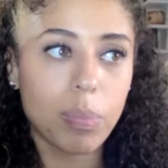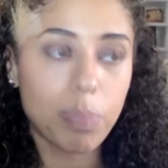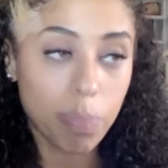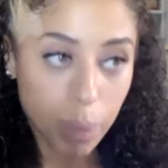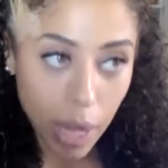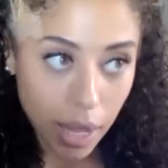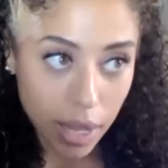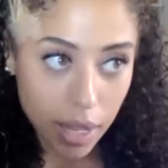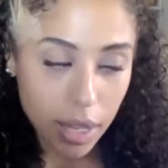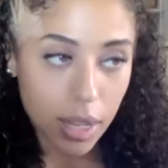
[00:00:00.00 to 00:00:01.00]

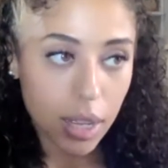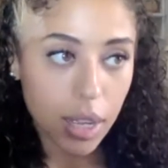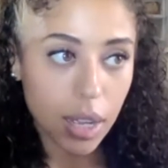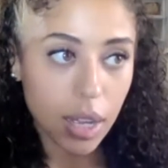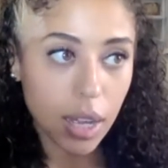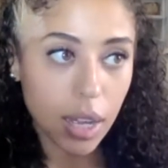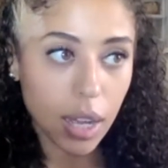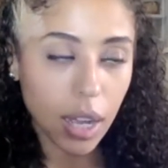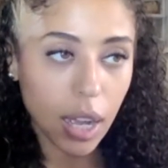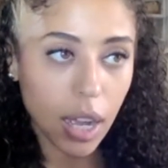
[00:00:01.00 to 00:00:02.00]
But
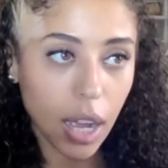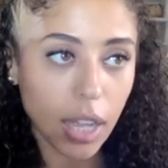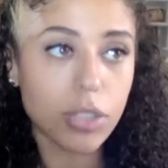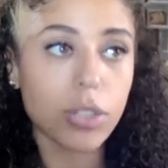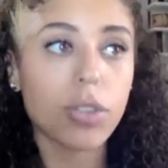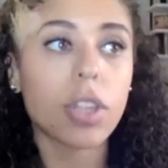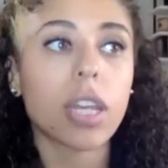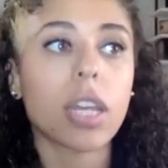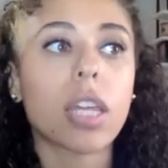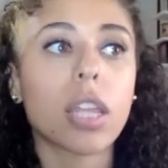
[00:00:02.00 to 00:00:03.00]
I do
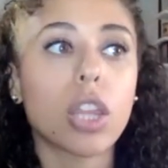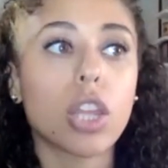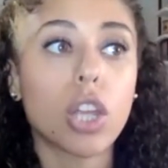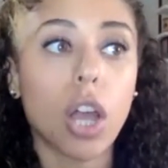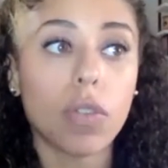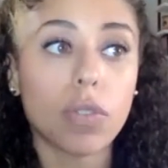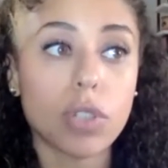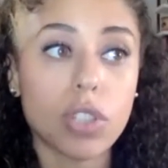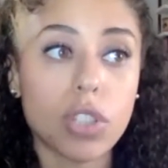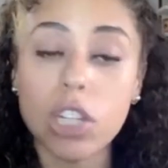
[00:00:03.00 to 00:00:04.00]
think the
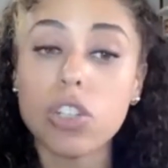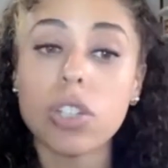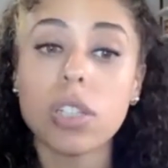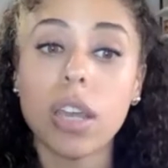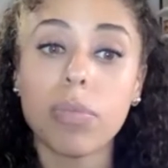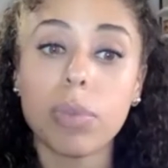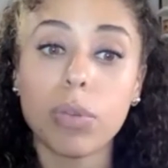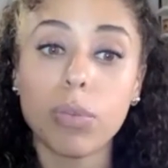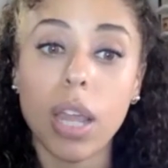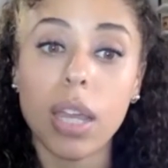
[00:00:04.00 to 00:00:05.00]
conversations have been
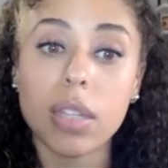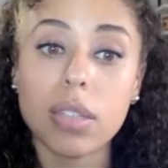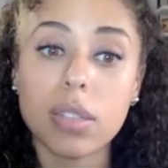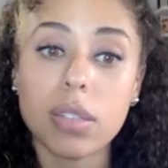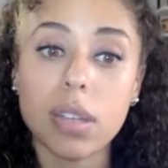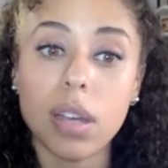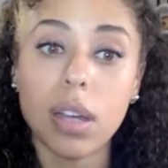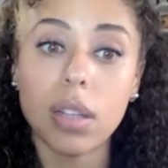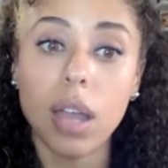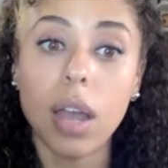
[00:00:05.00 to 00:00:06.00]
raised a
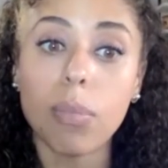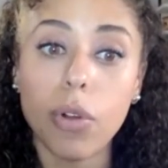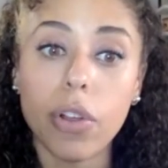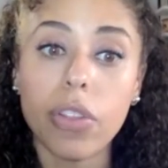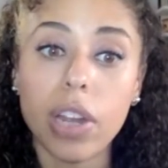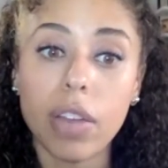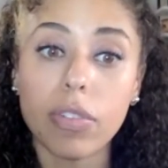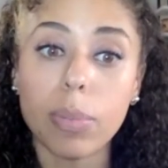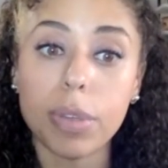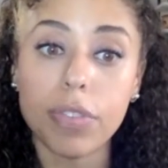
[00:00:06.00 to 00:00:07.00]
lot more than
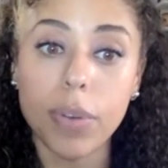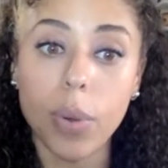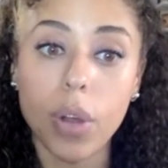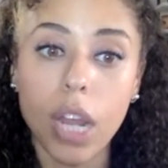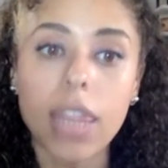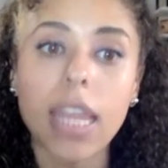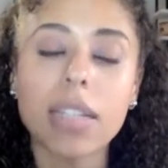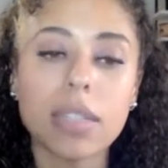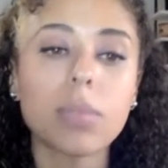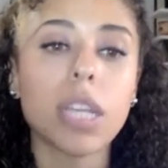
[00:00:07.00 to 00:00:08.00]
ever before. And
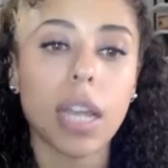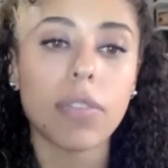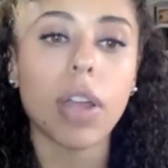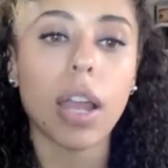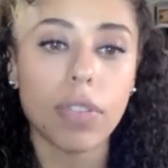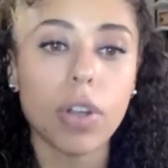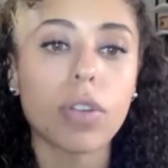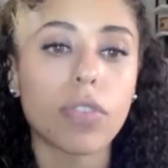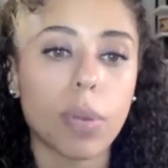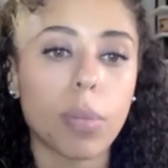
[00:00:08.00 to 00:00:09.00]
that's something I've
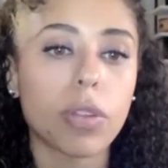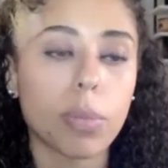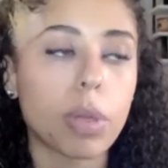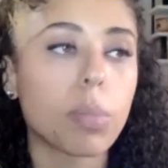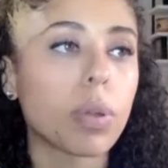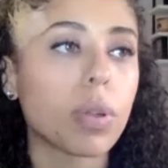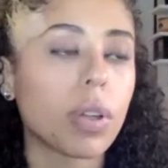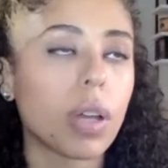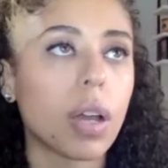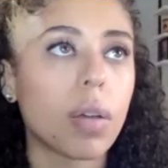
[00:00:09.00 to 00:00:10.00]
heard from other
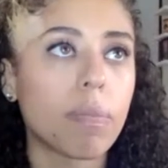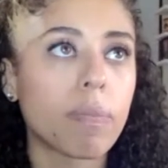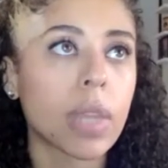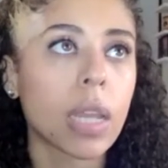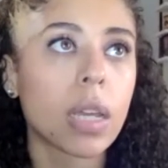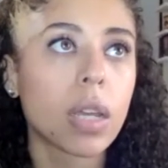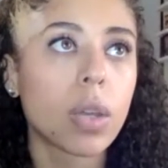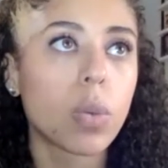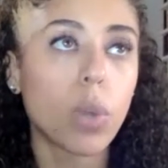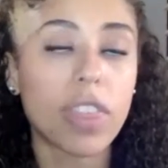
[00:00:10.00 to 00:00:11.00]
people
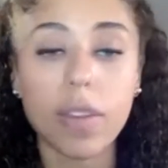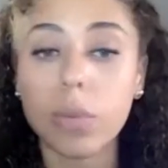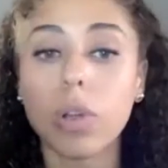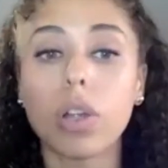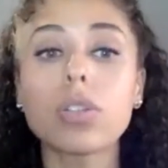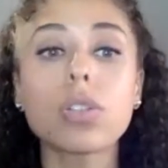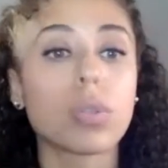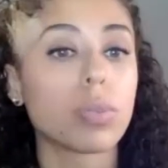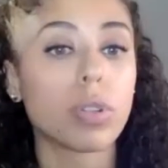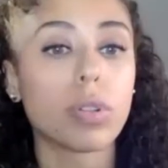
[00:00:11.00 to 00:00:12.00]
within
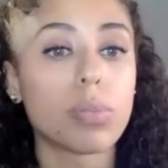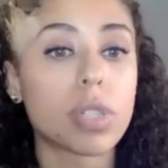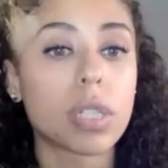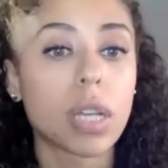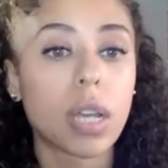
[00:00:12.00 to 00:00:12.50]
rehearsal rooms.